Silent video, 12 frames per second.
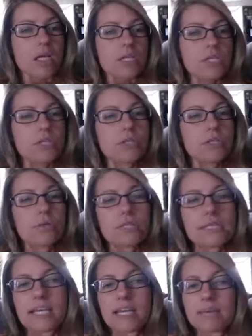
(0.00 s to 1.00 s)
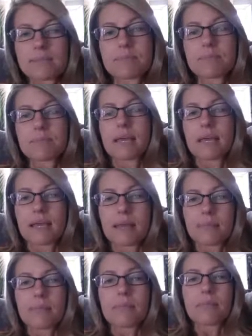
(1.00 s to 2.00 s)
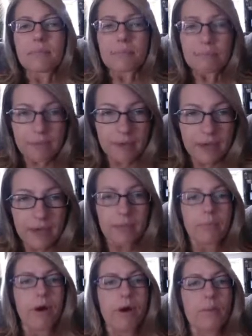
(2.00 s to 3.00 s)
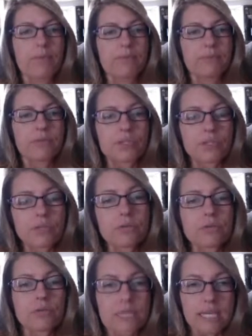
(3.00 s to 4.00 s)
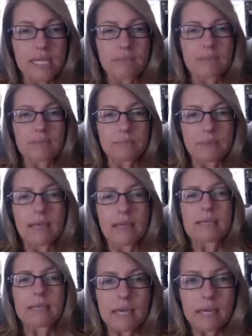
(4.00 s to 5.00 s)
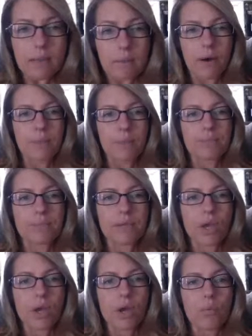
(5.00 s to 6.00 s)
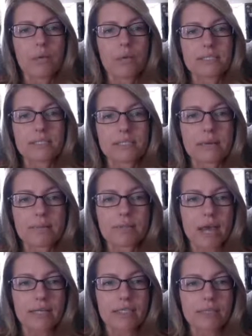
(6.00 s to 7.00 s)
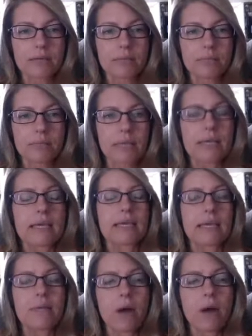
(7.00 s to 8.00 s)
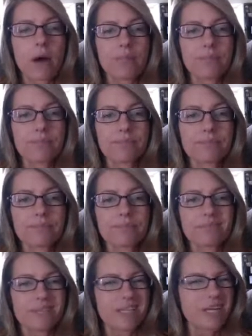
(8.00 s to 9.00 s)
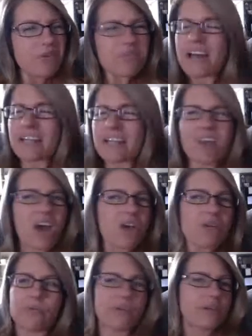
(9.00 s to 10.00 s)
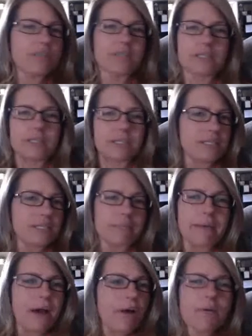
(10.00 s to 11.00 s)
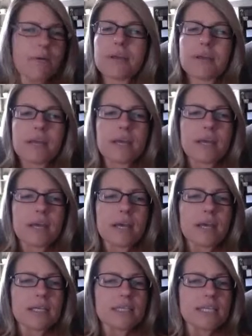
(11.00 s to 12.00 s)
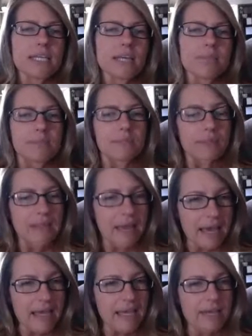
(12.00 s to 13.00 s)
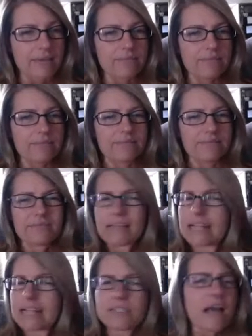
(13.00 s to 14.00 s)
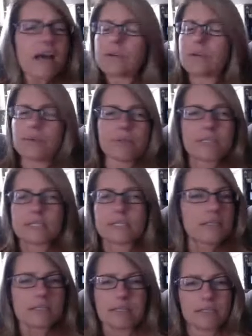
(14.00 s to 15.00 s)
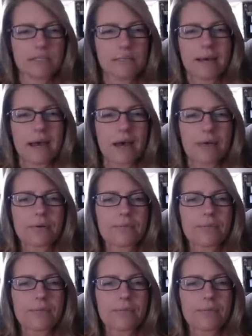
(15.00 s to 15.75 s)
Two teams play kickball. Two teams play kickball. What's the subject? Play kickball? No, that's not who this sentence is about. Teams play? That's not who this sentence is about.